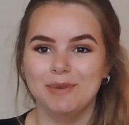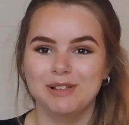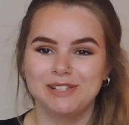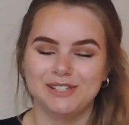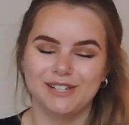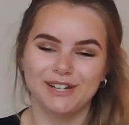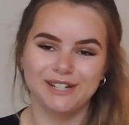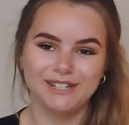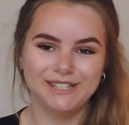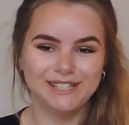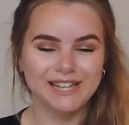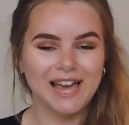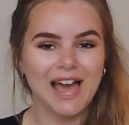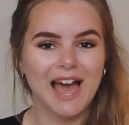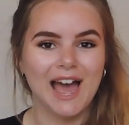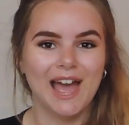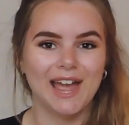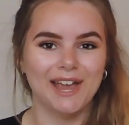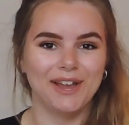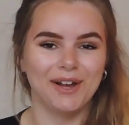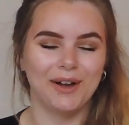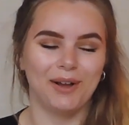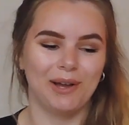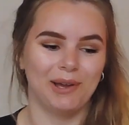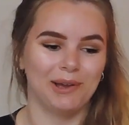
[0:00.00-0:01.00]

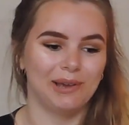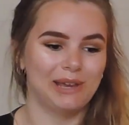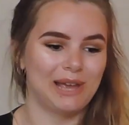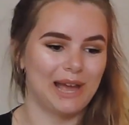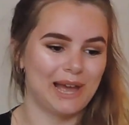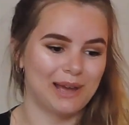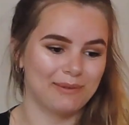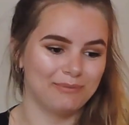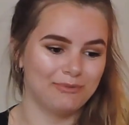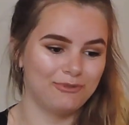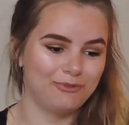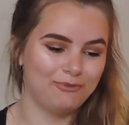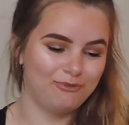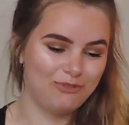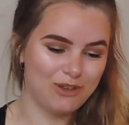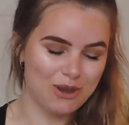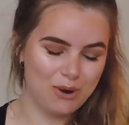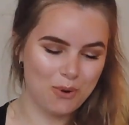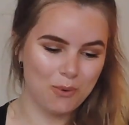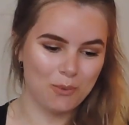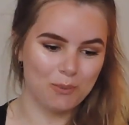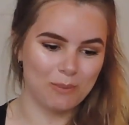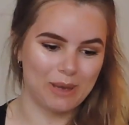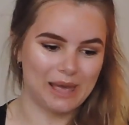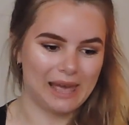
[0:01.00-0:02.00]
Today I am
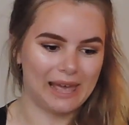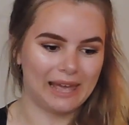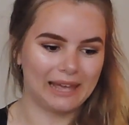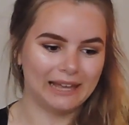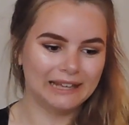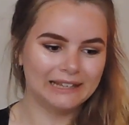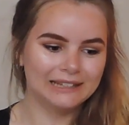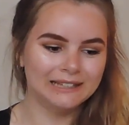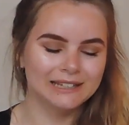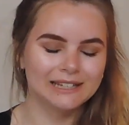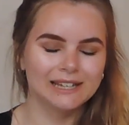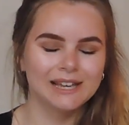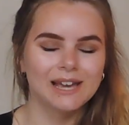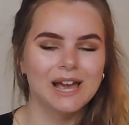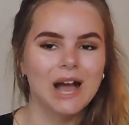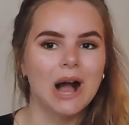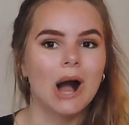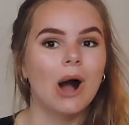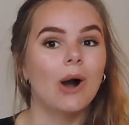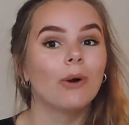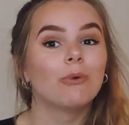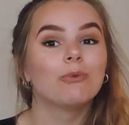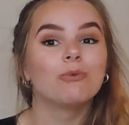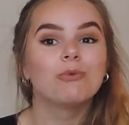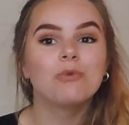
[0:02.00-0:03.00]
filming
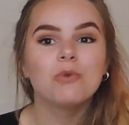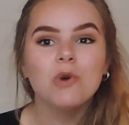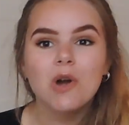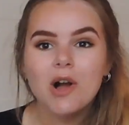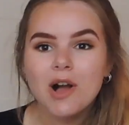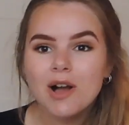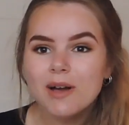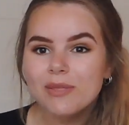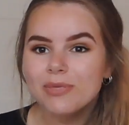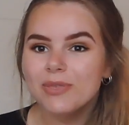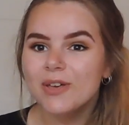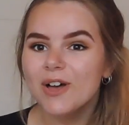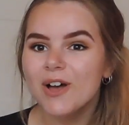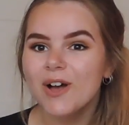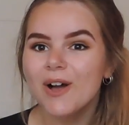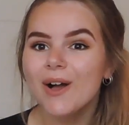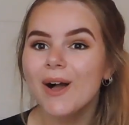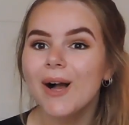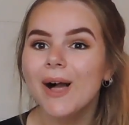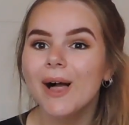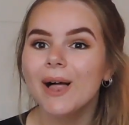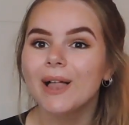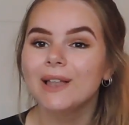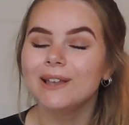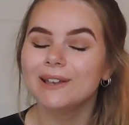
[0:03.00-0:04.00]
a
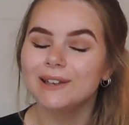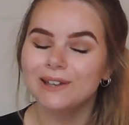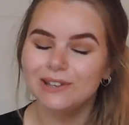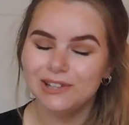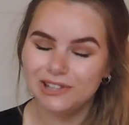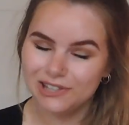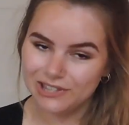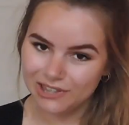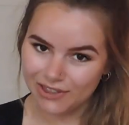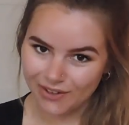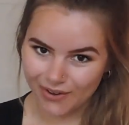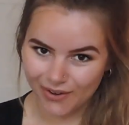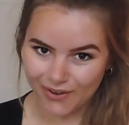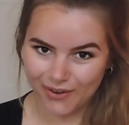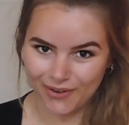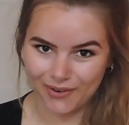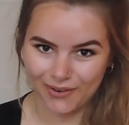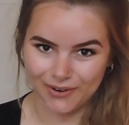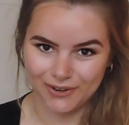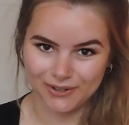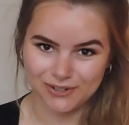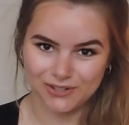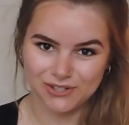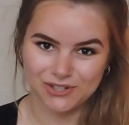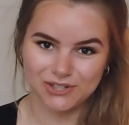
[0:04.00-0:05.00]
rather
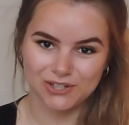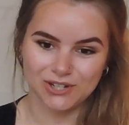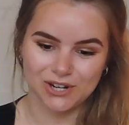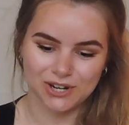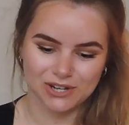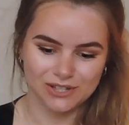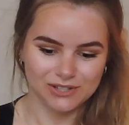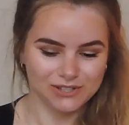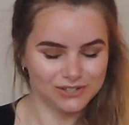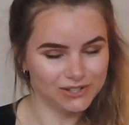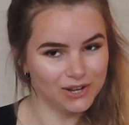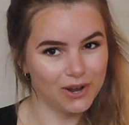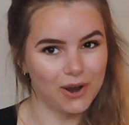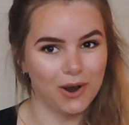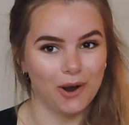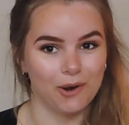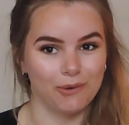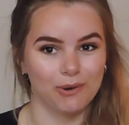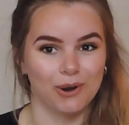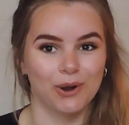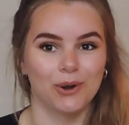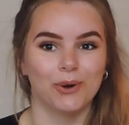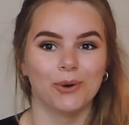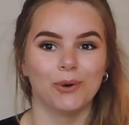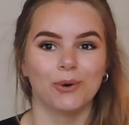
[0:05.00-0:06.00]
large
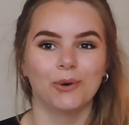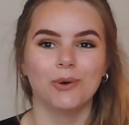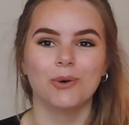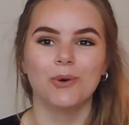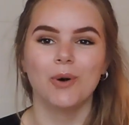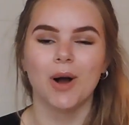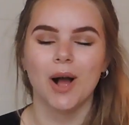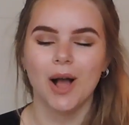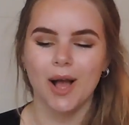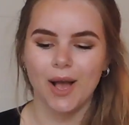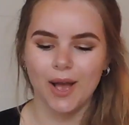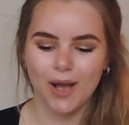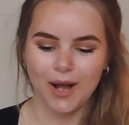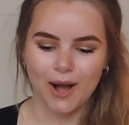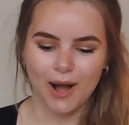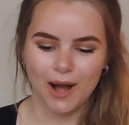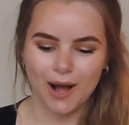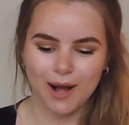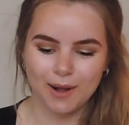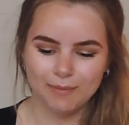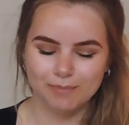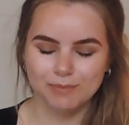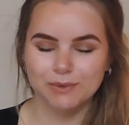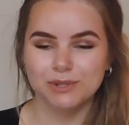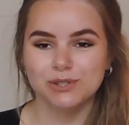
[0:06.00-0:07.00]
Zara haul.
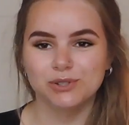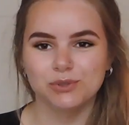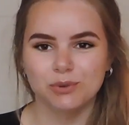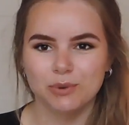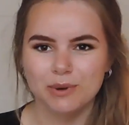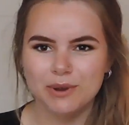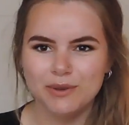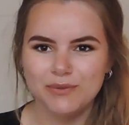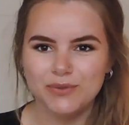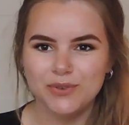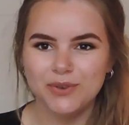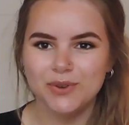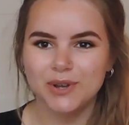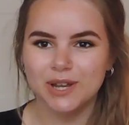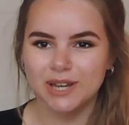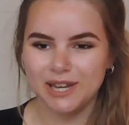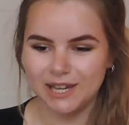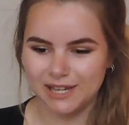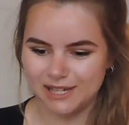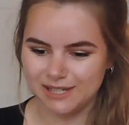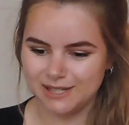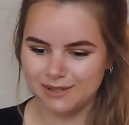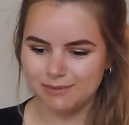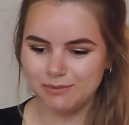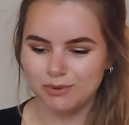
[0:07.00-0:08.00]
Sorry if you can
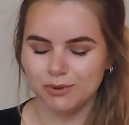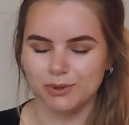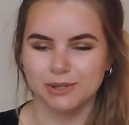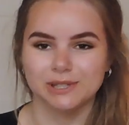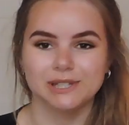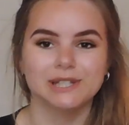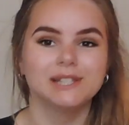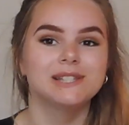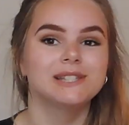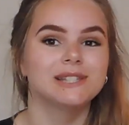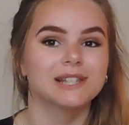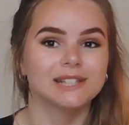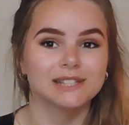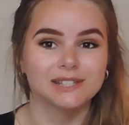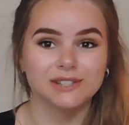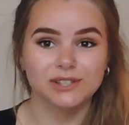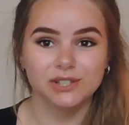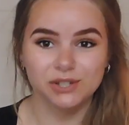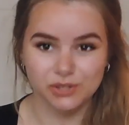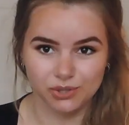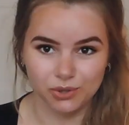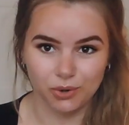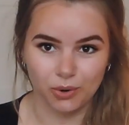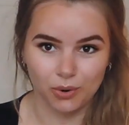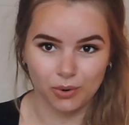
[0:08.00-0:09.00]
hear some noises, that's
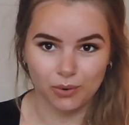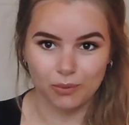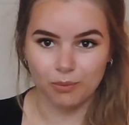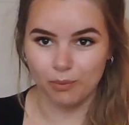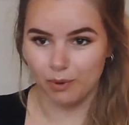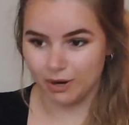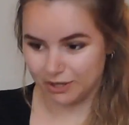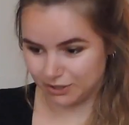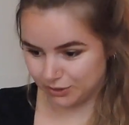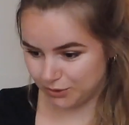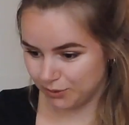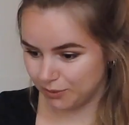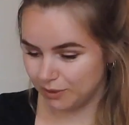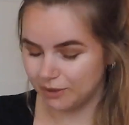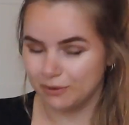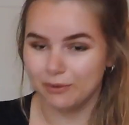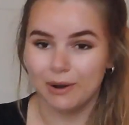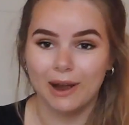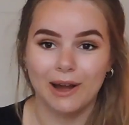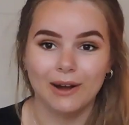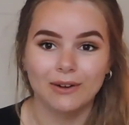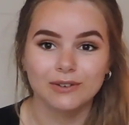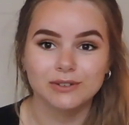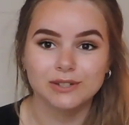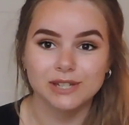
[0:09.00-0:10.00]
the dog wandering
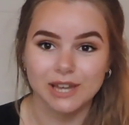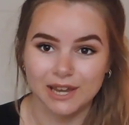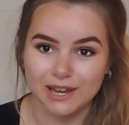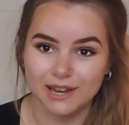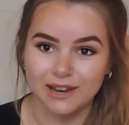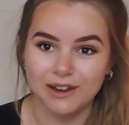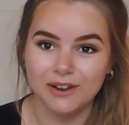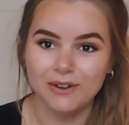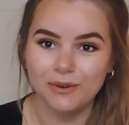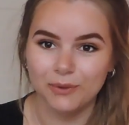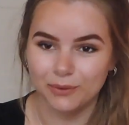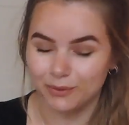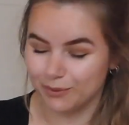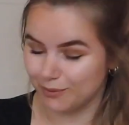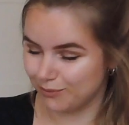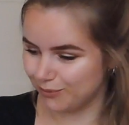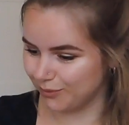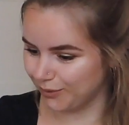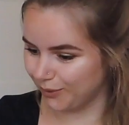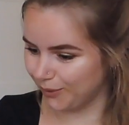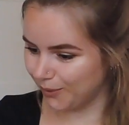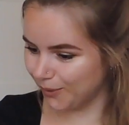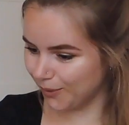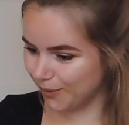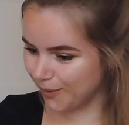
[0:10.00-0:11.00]
around here on the
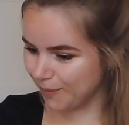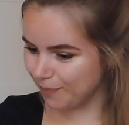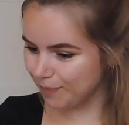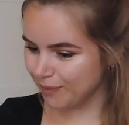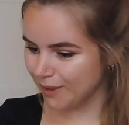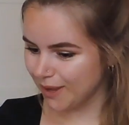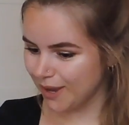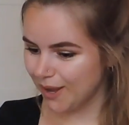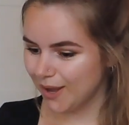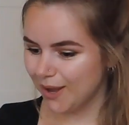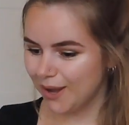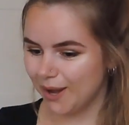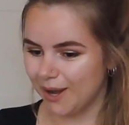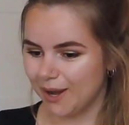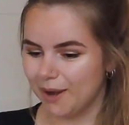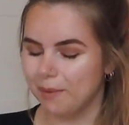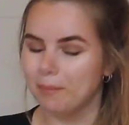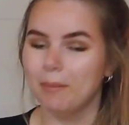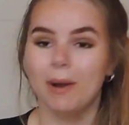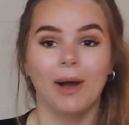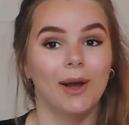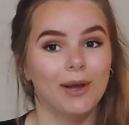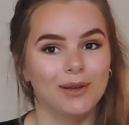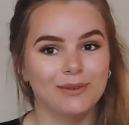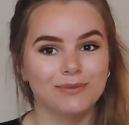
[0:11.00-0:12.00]
floor.
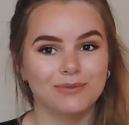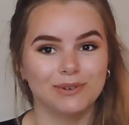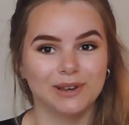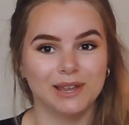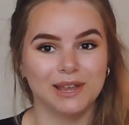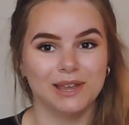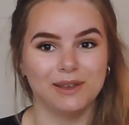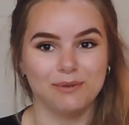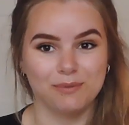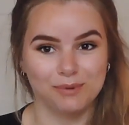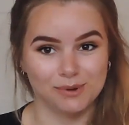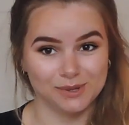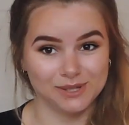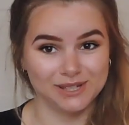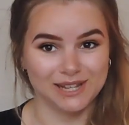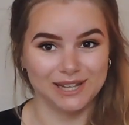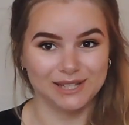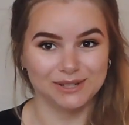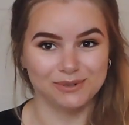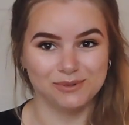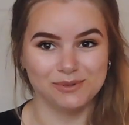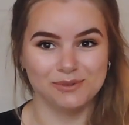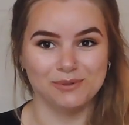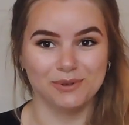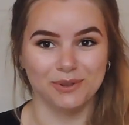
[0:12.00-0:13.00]
Hopefully he will
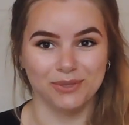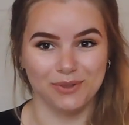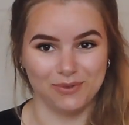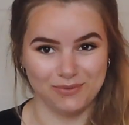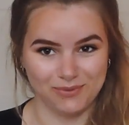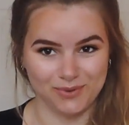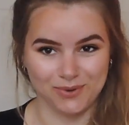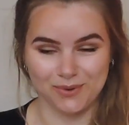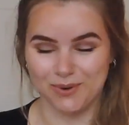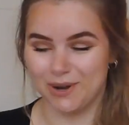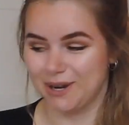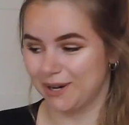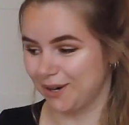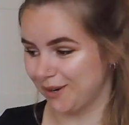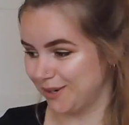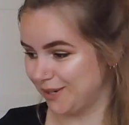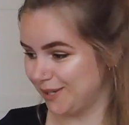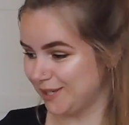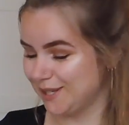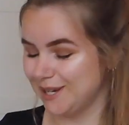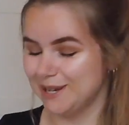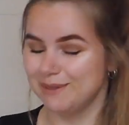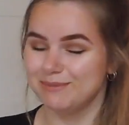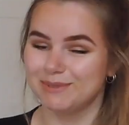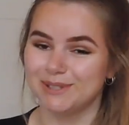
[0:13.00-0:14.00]
settle on the floor and go to
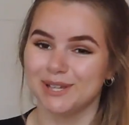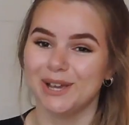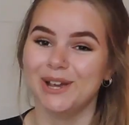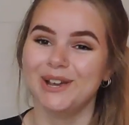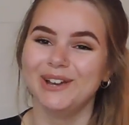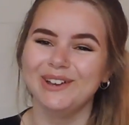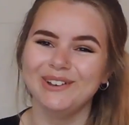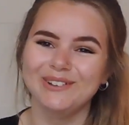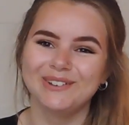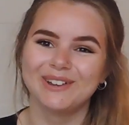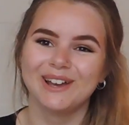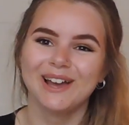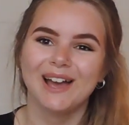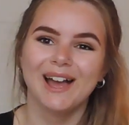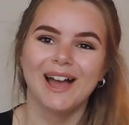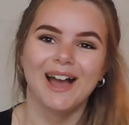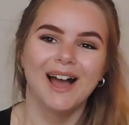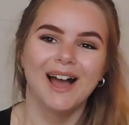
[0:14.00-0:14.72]
sleep soon.